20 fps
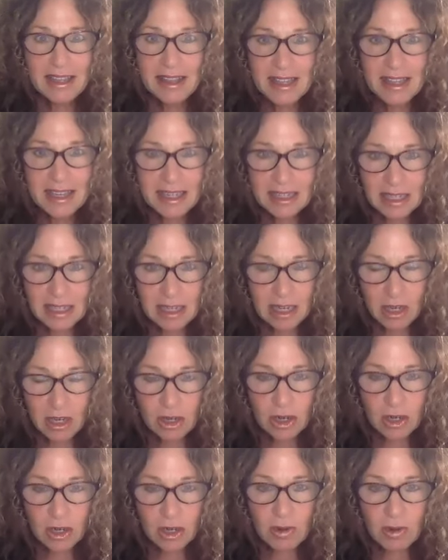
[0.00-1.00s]
things that I
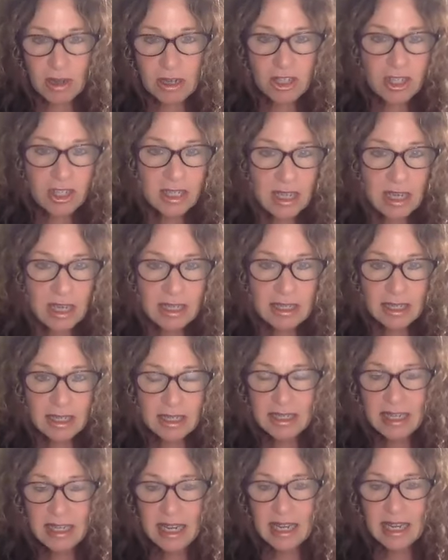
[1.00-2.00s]
know, I just got
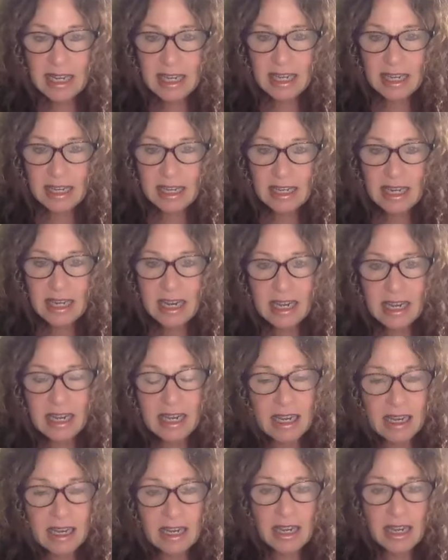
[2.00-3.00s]
done taking
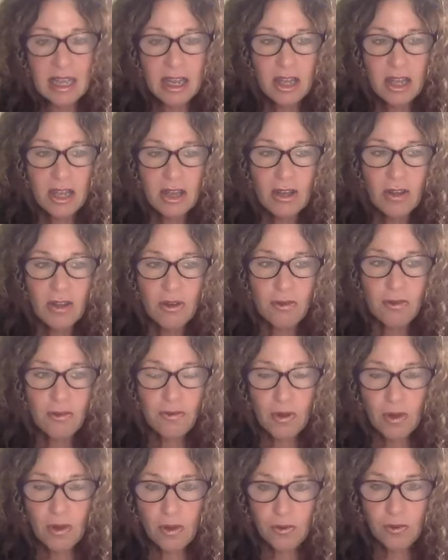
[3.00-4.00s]
a
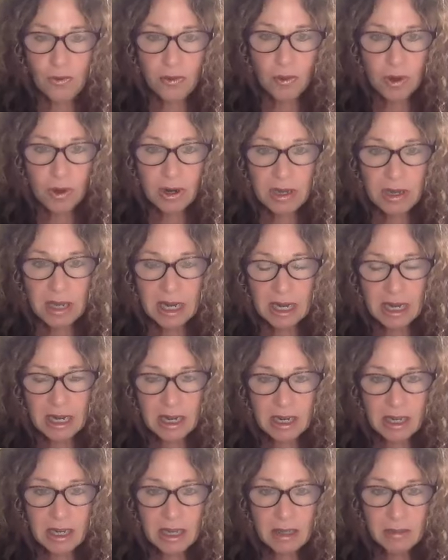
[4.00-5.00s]
full
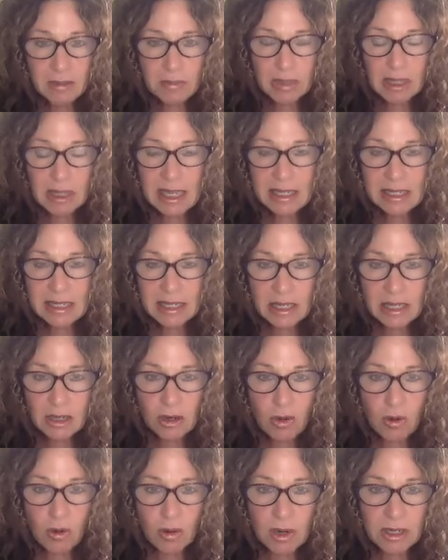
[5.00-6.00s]
4-day blessing
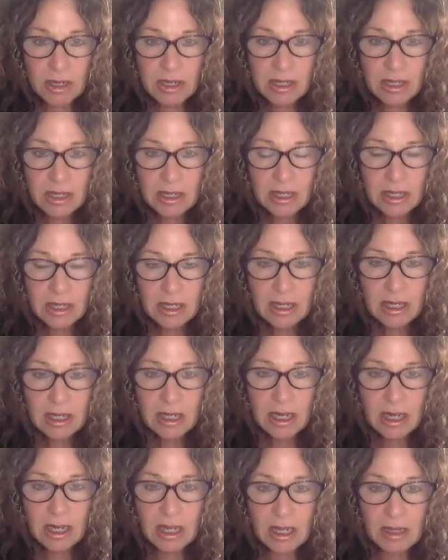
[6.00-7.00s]
course
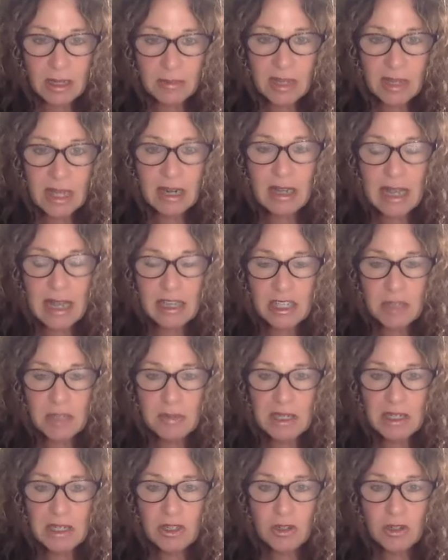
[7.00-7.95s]
that allows me